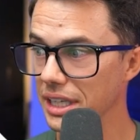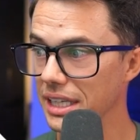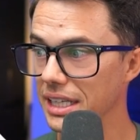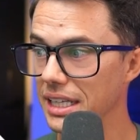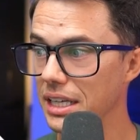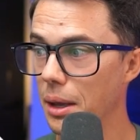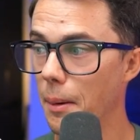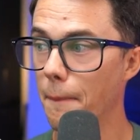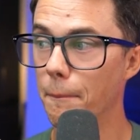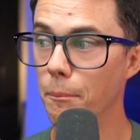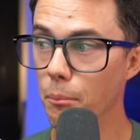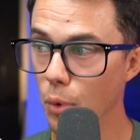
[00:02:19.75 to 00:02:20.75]
getting
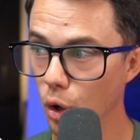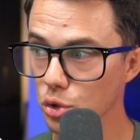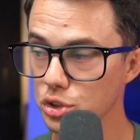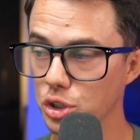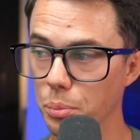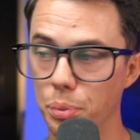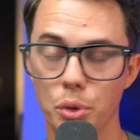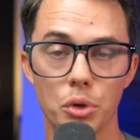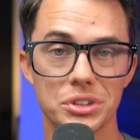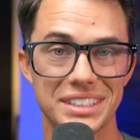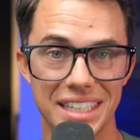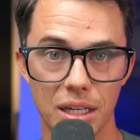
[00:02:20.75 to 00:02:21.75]

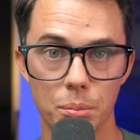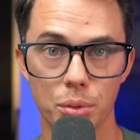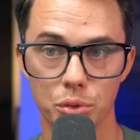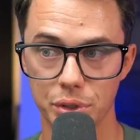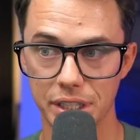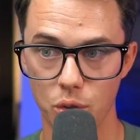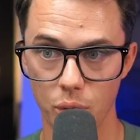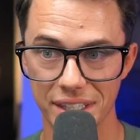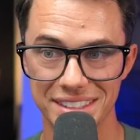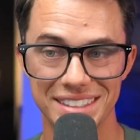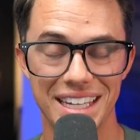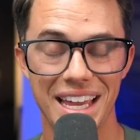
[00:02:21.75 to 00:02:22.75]
multiple sample
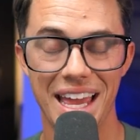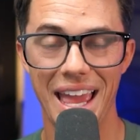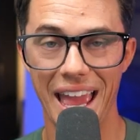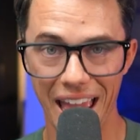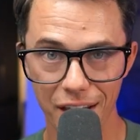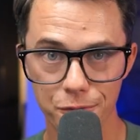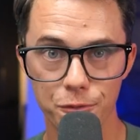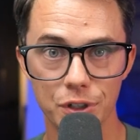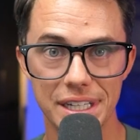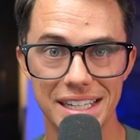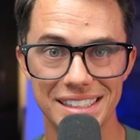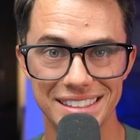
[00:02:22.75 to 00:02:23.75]
requests
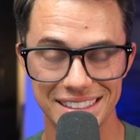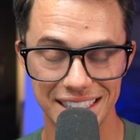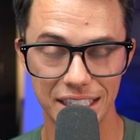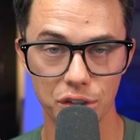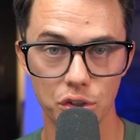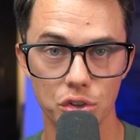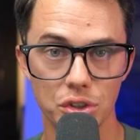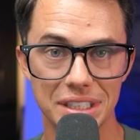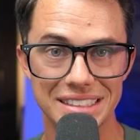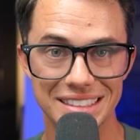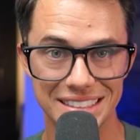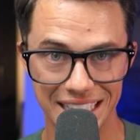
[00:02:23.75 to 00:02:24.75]
every single
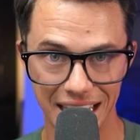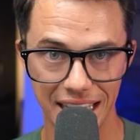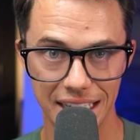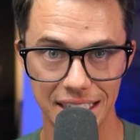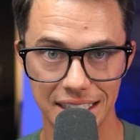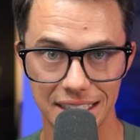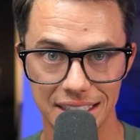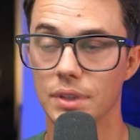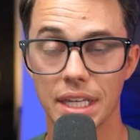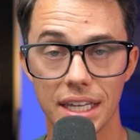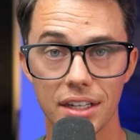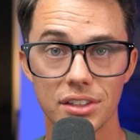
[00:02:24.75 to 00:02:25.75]
day.
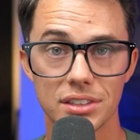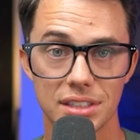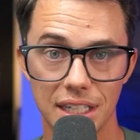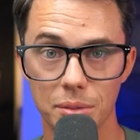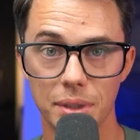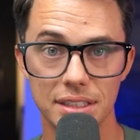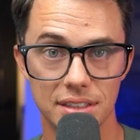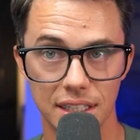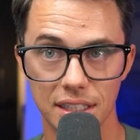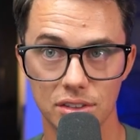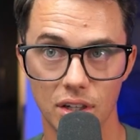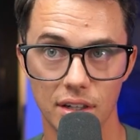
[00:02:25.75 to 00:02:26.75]
Here inside my
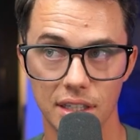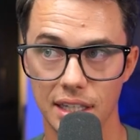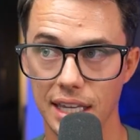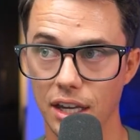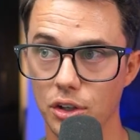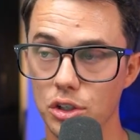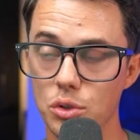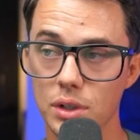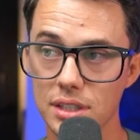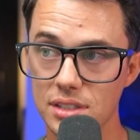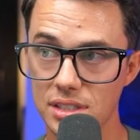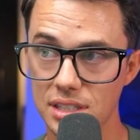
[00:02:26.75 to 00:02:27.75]
TikTok account, you
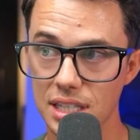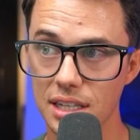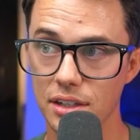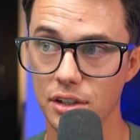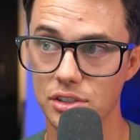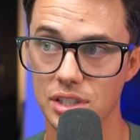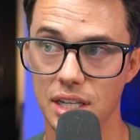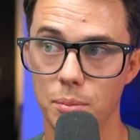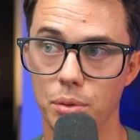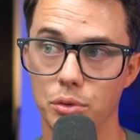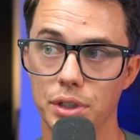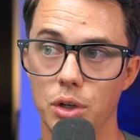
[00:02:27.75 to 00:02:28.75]
can see in our
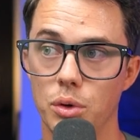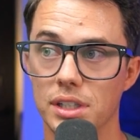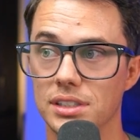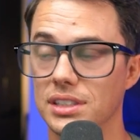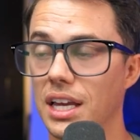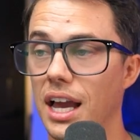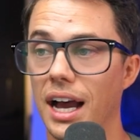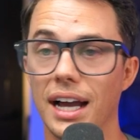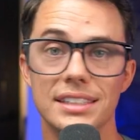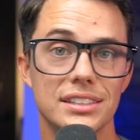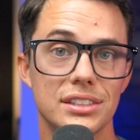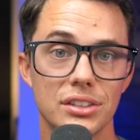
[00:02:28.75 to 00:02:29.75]
sample requests,
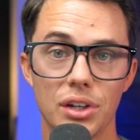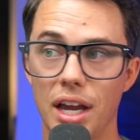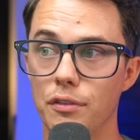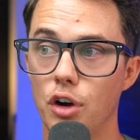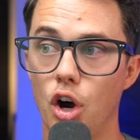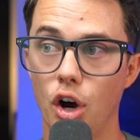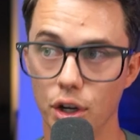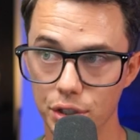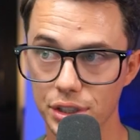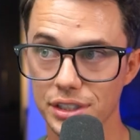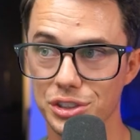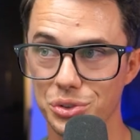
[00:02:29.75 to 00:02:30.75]
I still have
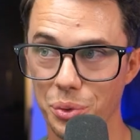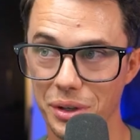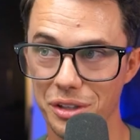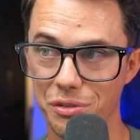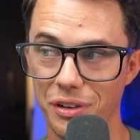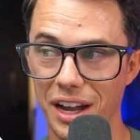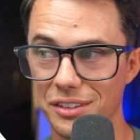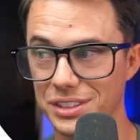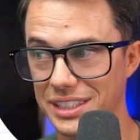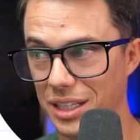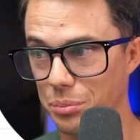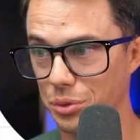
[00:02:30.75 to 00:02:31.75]
125
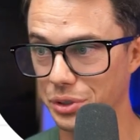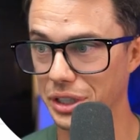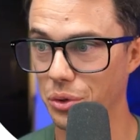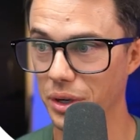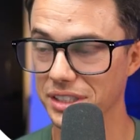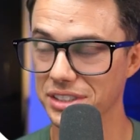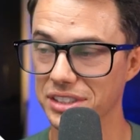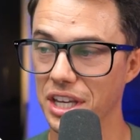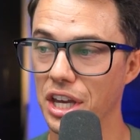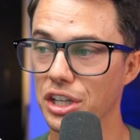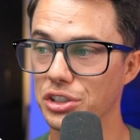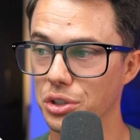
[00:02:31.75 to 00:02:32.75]
sample requests
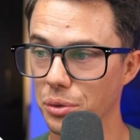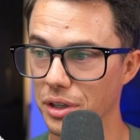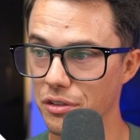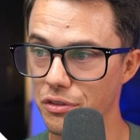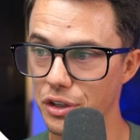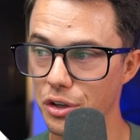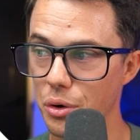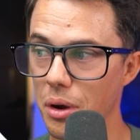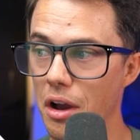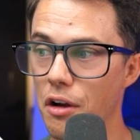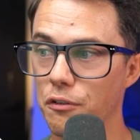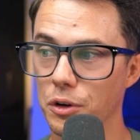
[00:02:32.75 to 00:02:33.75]
to review
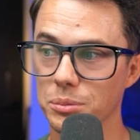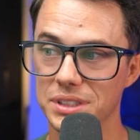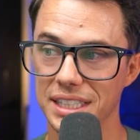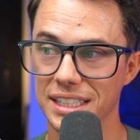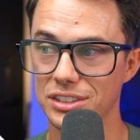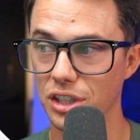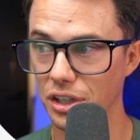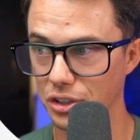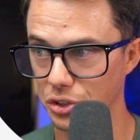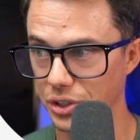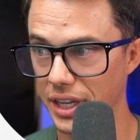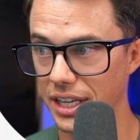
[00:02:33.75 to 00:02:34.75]
from TikTok
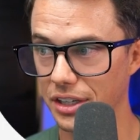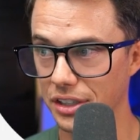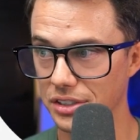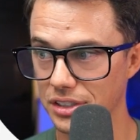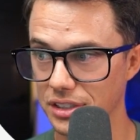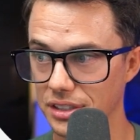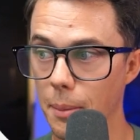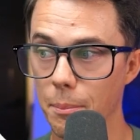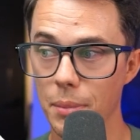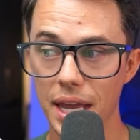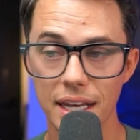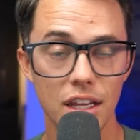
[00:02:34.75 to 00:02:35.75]
creators,
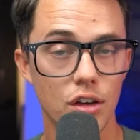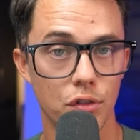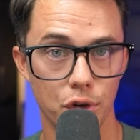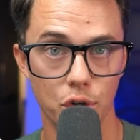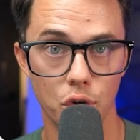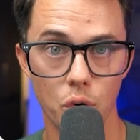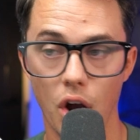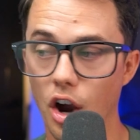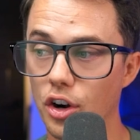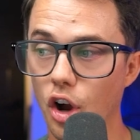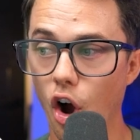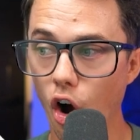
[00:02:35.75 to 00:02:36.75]
many of who
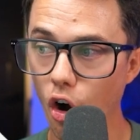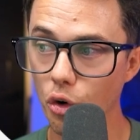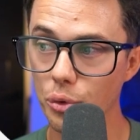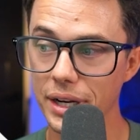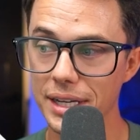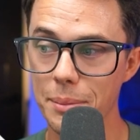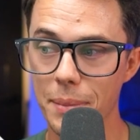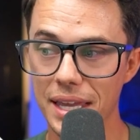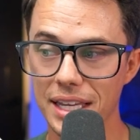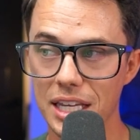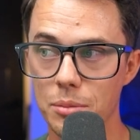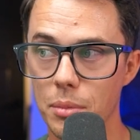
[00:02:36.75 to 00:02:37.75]
are already
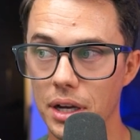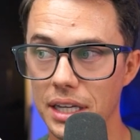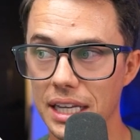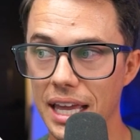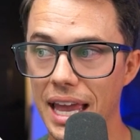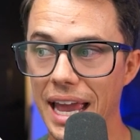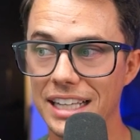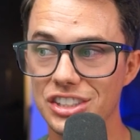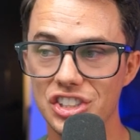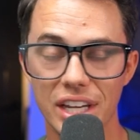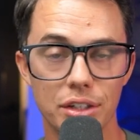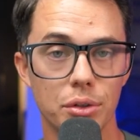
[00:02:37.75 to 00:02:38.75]
making money and
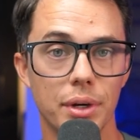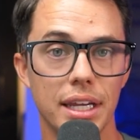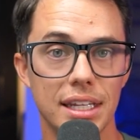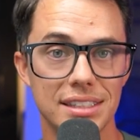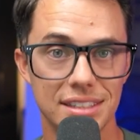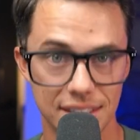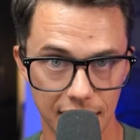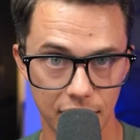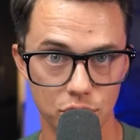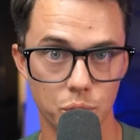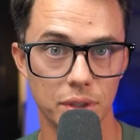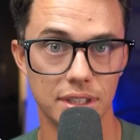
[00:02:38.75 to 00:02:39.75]
generating
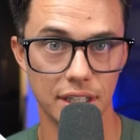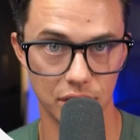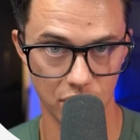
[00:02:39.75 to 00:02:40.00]
sales with their